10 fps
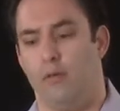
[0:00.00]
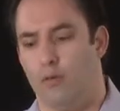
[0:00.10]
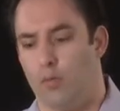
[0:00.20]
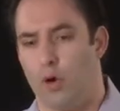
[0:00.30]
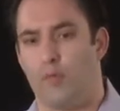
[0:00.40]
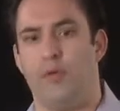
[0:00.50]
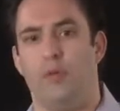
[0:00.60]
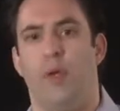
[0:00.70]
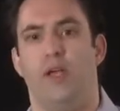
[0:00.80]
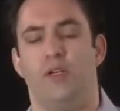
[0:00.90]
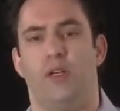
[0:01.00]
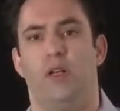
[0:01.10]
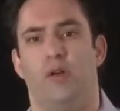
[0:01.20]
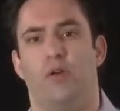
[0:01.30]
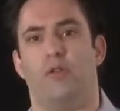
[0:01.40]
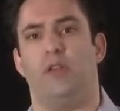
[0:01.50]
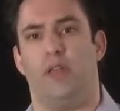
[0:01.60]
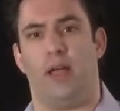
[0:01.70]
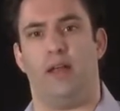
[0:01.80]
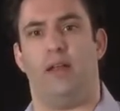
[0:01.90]
work with the patient in order to
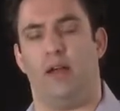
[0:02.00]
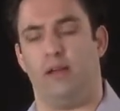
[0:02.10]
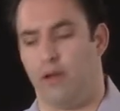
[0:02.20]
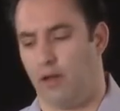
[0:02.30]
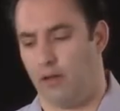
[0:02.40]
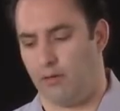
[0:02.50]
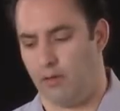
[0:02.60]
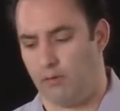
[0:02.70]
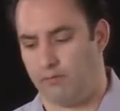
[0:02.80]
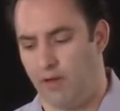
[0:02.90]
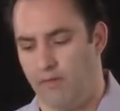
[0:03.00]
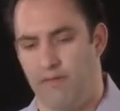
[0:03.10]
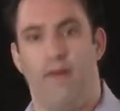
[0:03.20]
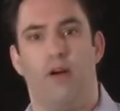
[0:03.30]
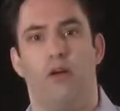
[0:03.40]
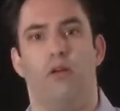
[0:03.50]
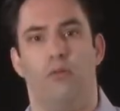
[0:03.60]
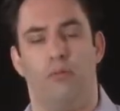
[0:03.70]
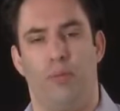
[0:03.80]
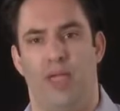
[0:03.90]
get a fair
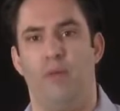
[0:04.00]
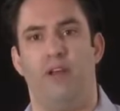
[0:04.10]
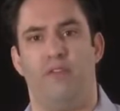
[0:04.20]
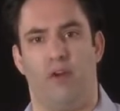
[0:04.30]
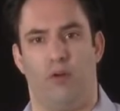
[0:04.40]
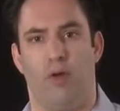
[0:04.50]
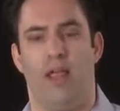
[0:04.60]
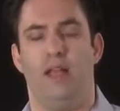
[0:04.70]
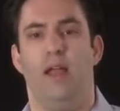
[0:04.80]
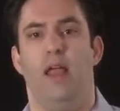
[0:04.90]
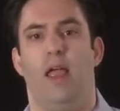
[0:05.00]
payment, a fair rate,